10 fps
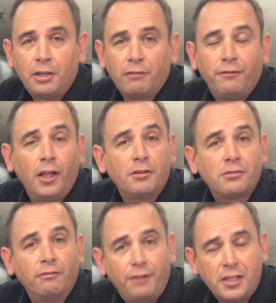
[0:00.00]
You can follow us
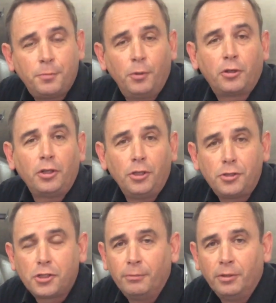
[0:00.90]
on Facebook,
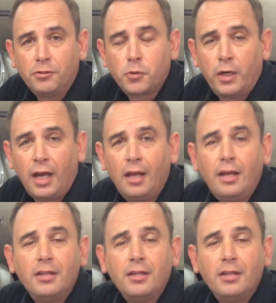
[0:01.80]
YouTube and Twitter.